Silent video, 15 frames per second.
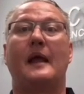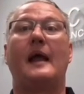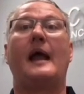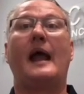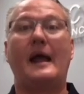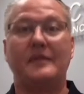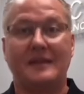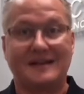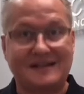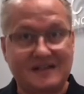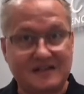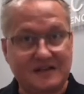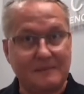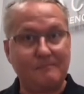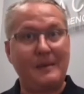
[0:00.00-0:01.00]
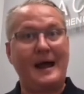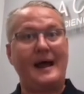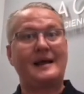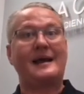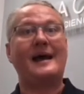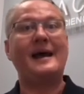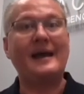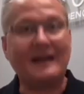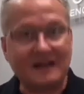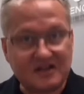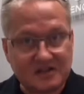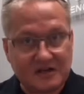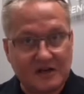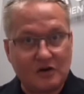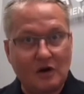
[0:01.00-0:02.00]
and then sit back and
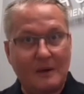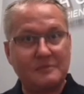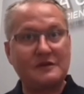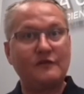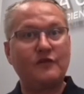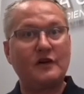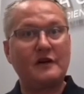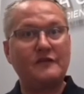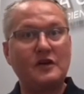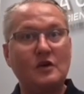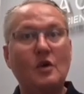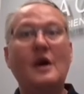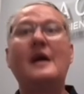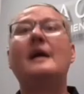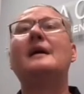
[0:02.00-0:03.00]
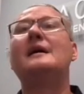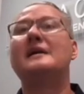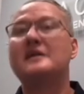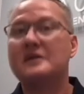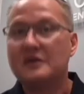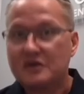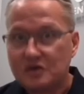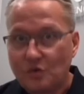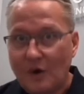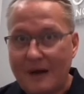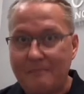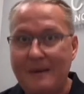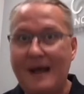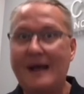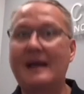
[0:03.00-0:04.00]
extend your arms in front of you, squat
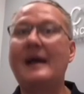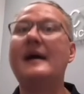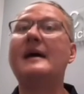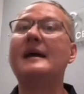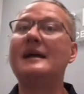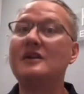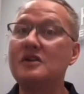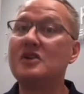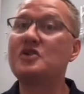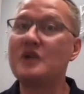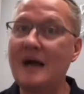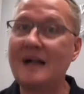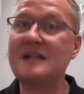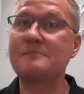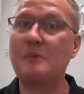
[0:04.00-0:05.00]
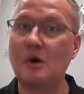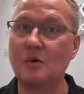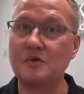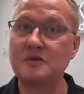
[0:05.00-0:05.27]
back into child's pose.